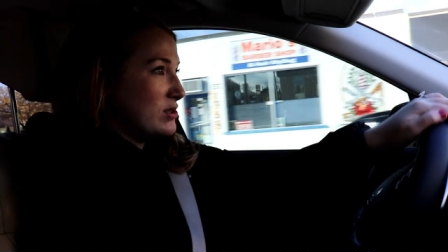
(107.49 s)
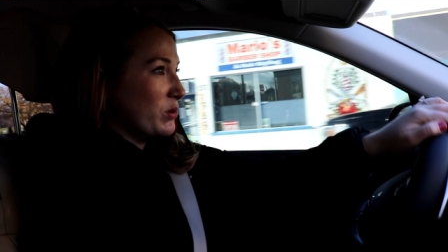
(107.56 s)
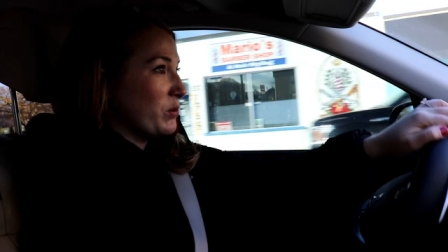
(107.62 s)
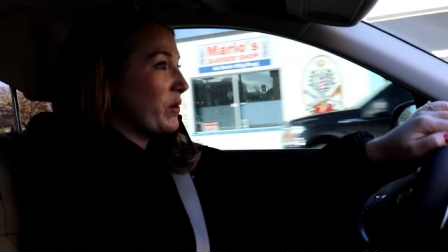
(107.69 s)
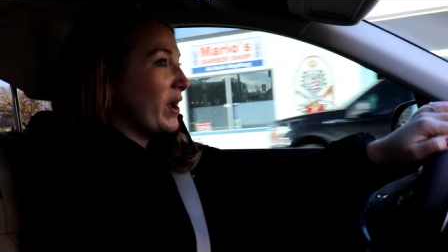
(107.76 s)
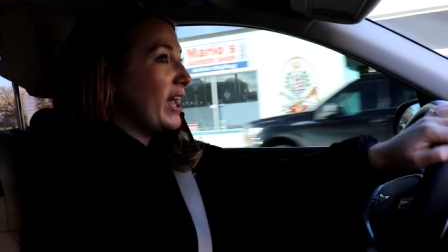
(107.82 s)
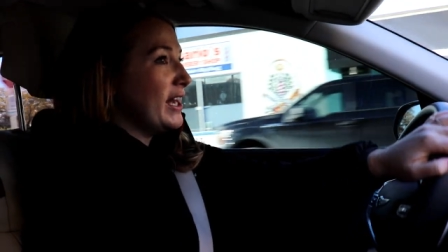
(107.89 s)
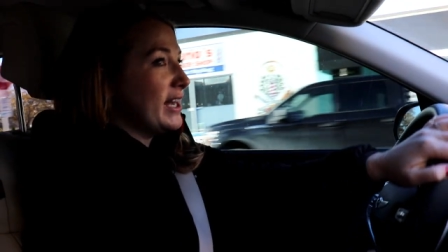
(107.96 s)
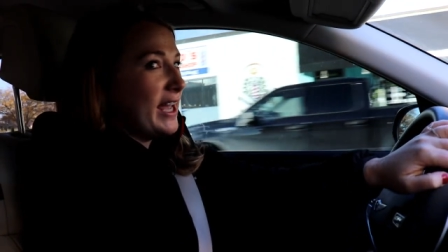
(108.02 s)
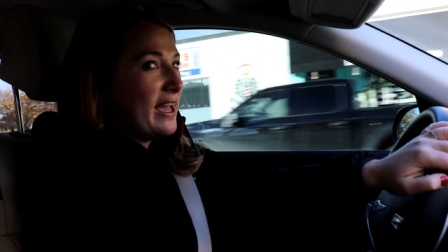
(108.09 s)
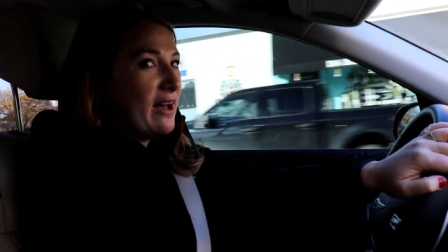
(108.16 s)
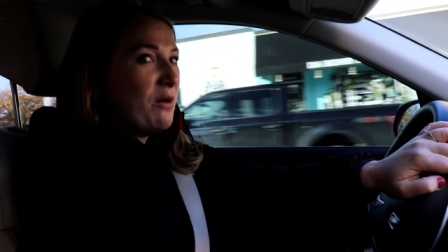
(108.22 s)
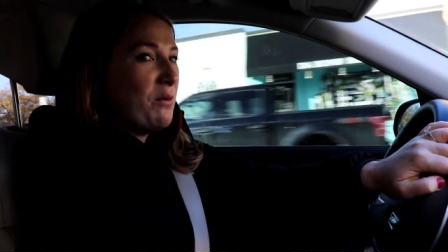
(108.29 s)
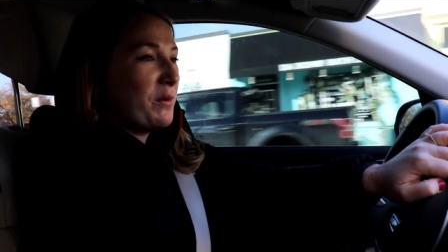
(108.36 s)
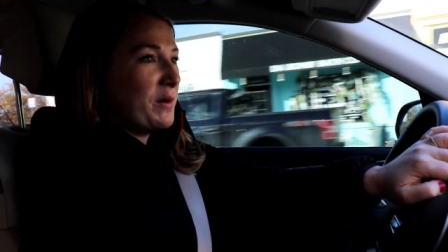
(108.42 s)
So right
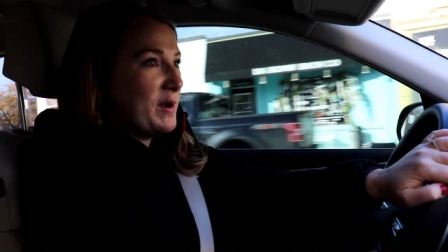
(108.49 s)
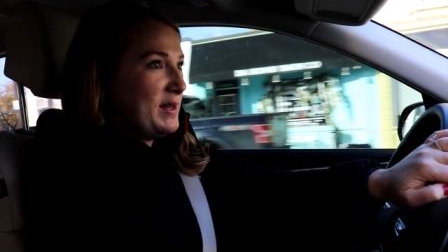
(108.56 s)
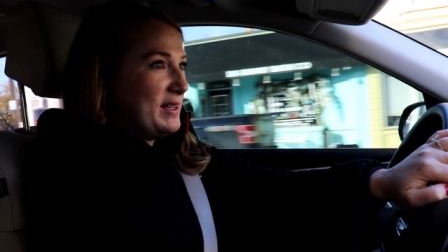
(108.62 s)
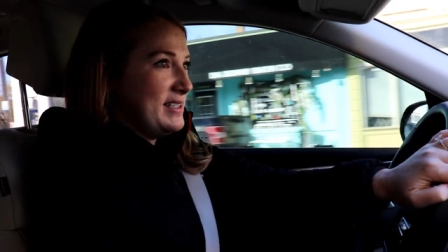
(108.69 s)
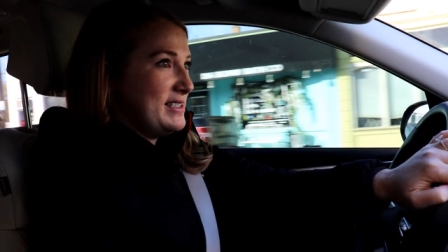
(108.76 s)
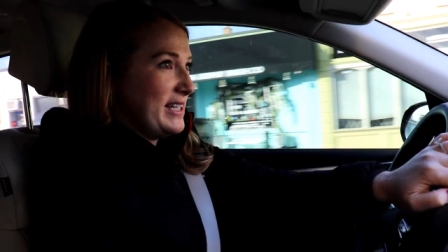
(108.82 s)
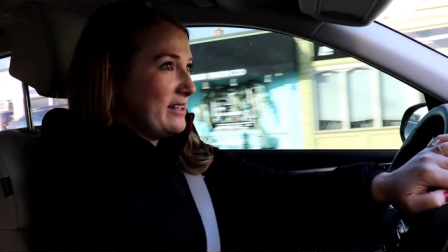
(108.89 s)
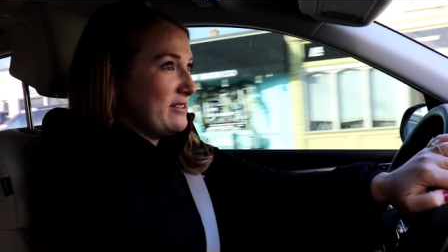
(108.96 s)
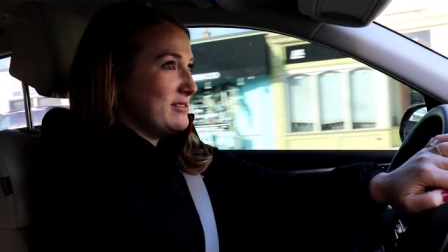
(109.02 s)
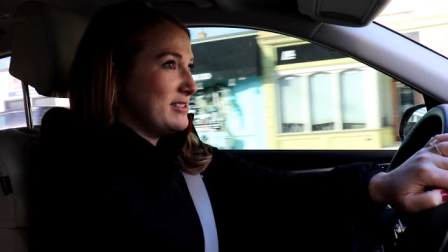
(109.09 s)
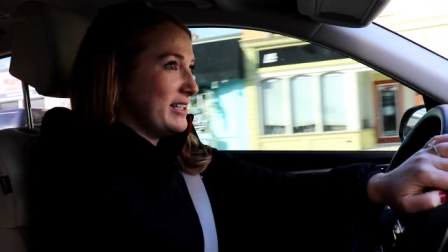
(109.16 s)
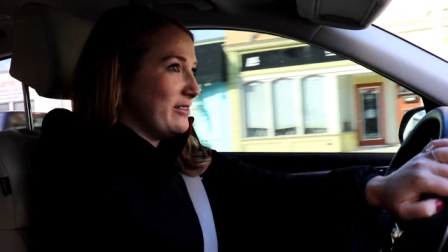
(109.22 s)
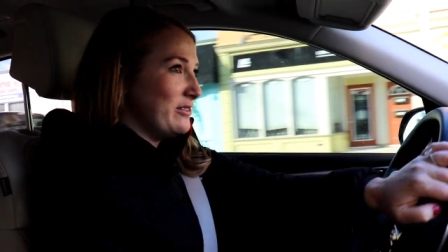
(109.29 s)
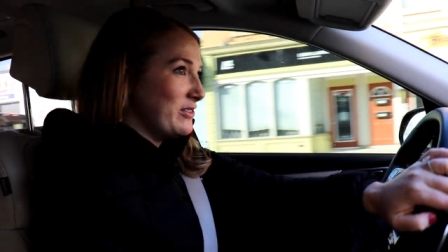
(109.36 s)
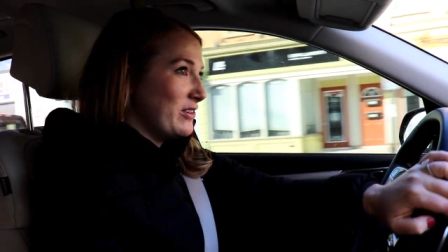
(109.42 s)
now we're in the
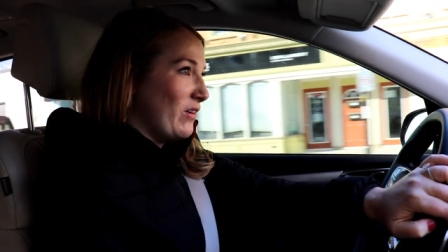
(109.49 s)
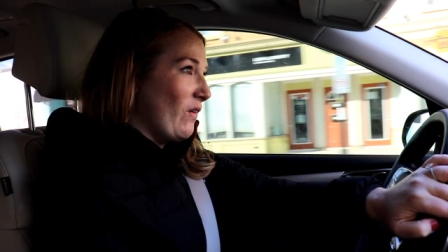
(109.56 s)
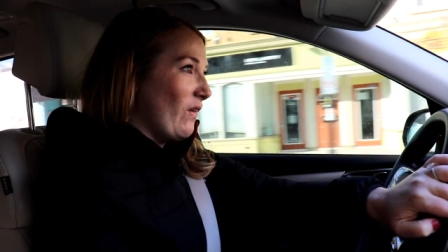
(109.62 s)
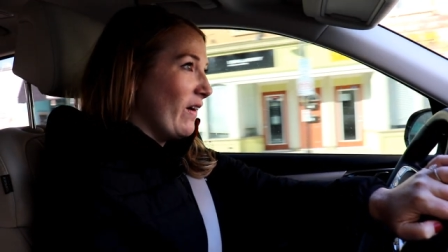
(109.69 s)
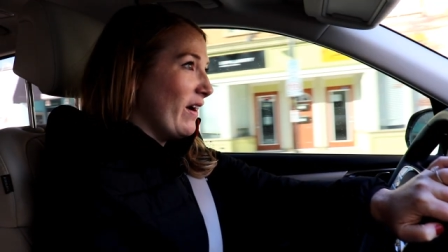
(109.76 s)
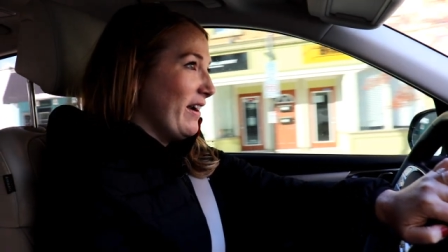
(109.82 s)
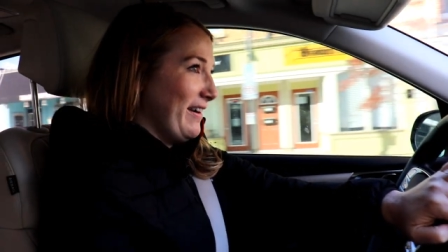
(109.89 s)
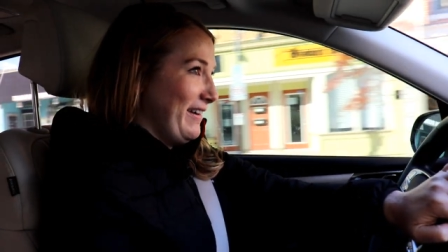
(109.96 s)
downtown core.